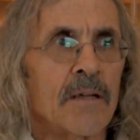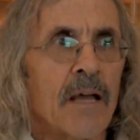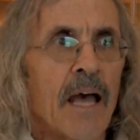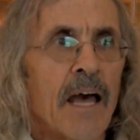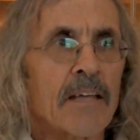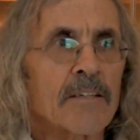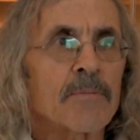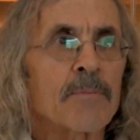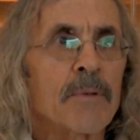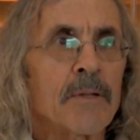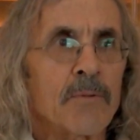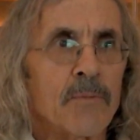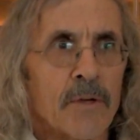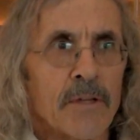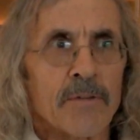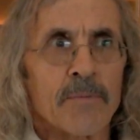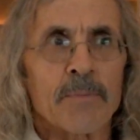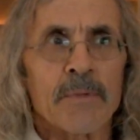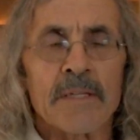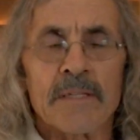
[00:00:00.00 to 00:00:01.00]
has been
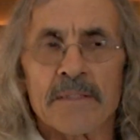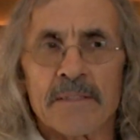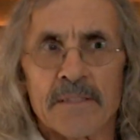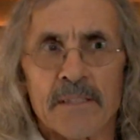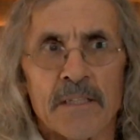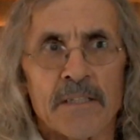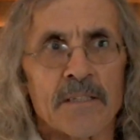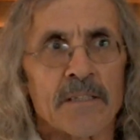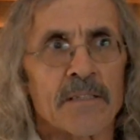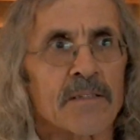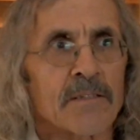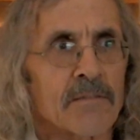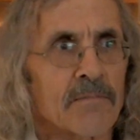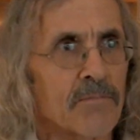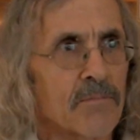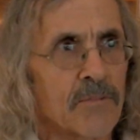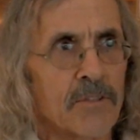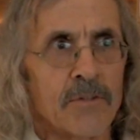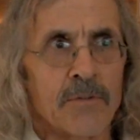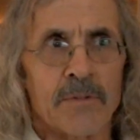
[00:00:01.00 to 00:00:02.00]
with me since
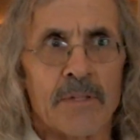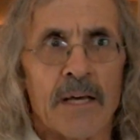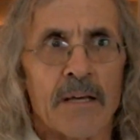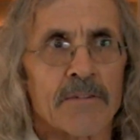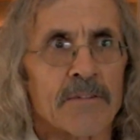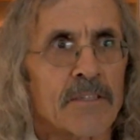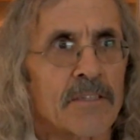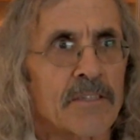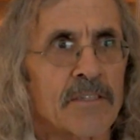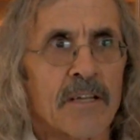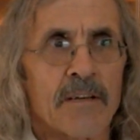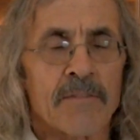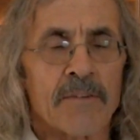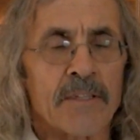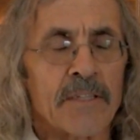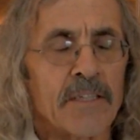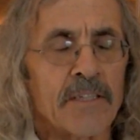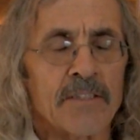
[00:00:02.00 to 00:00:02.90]
2007.